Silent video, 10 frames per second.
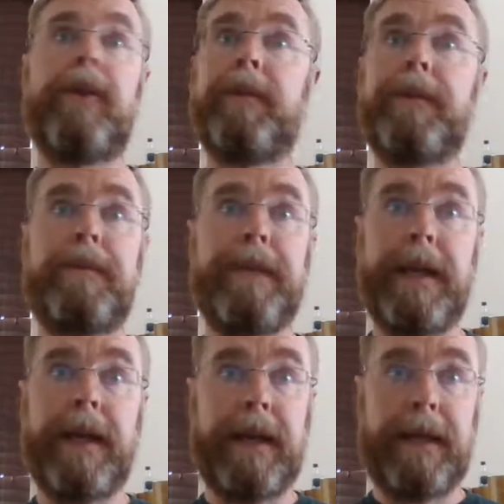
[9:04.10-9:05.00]
it
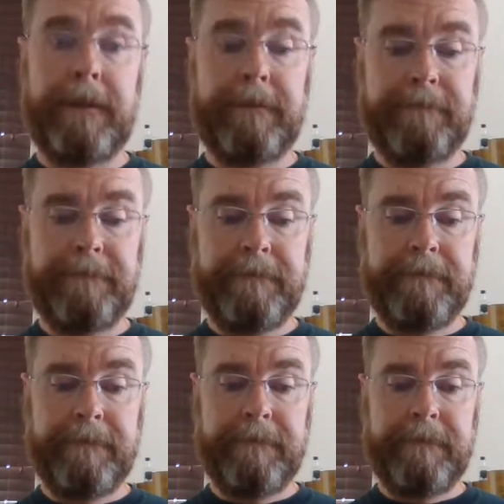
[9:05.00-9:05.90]
be a
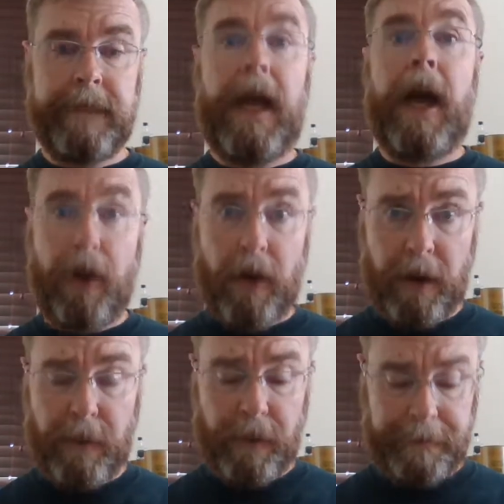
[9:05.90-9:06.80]

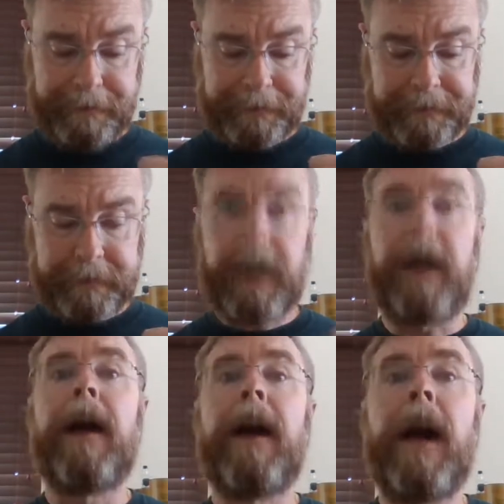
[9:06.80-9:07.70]
caramel,
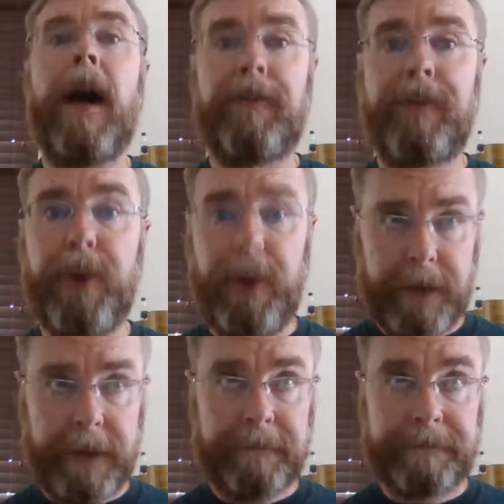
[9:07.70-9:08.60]
a
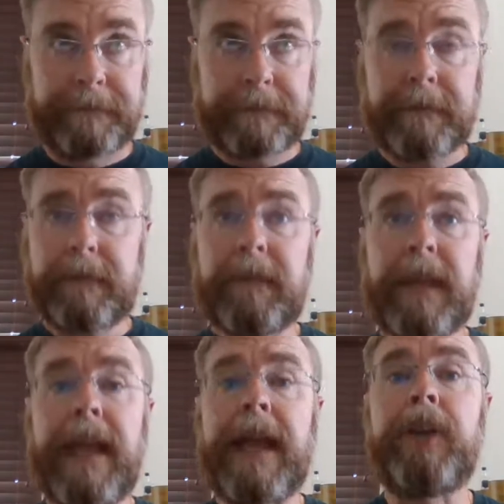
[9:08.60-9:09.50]
fruit,
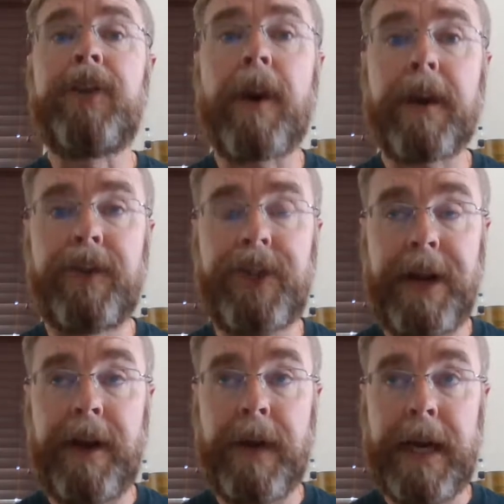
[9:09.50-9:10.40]
like a dark
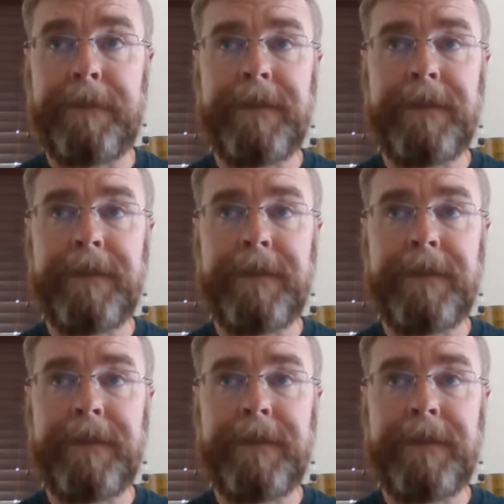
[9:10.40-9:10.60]
cherry.